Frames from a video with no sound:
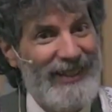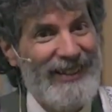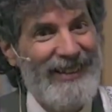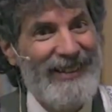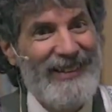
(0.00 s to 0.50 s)
and
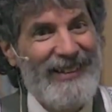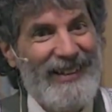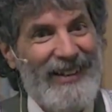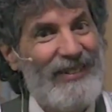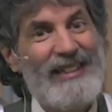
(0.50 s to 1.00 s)

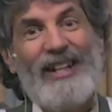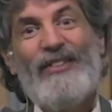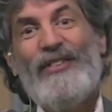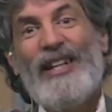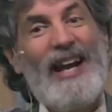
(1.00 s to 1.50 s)
if it's not
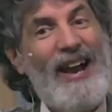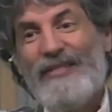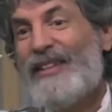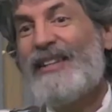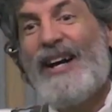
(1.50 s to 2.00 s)
good for you to
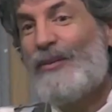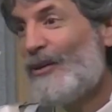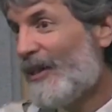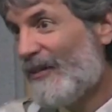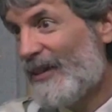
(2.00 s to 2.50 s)
have, then God
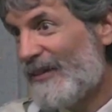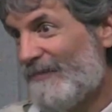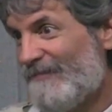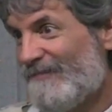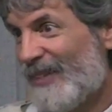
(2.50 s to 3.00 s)
won't give it.
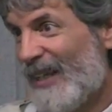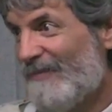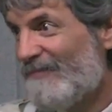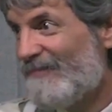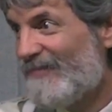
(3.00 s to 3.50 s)

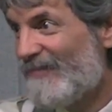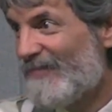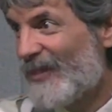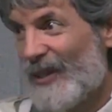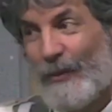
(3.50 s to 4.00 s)
Right?
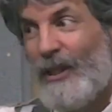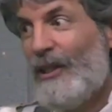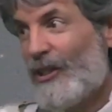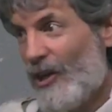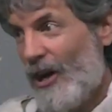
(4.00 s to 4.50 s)
think we
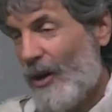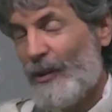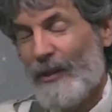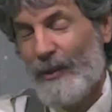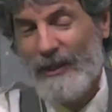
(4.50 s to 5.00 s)
need a car,
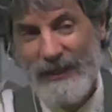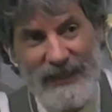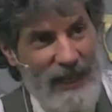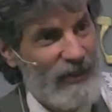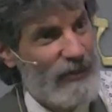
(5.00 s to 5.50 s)
we think we need
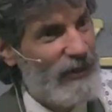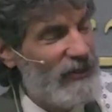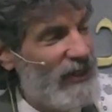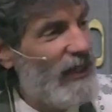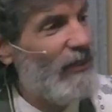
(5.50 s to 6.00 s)
this house or
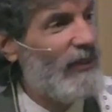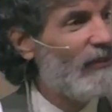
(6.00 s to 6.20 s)
this thing or